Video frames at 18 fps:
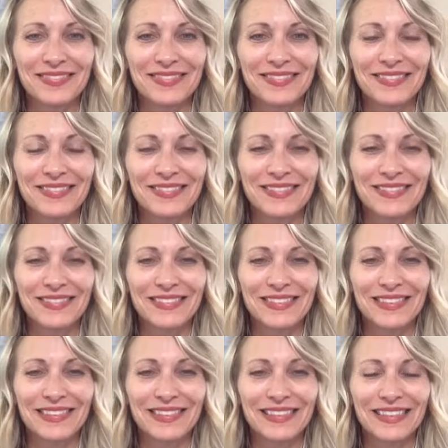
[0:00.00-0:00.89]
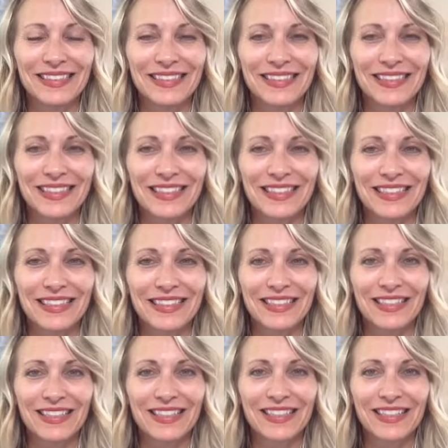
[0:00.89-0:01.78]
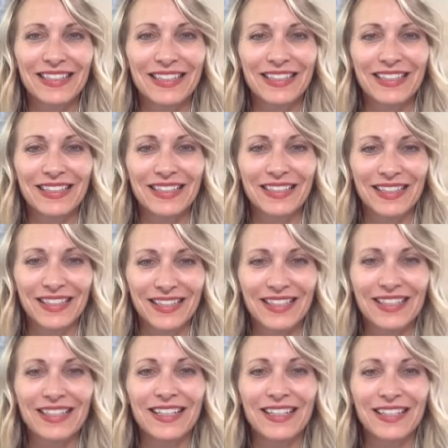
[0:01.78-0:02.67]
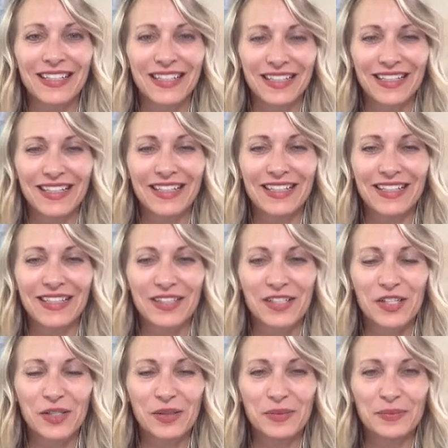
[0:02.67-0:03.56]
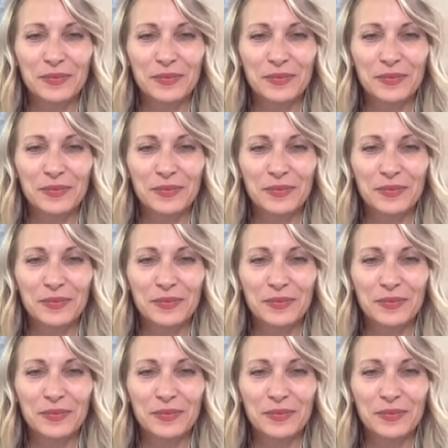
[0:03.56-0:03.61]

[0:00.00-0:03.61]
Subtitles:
[no speech]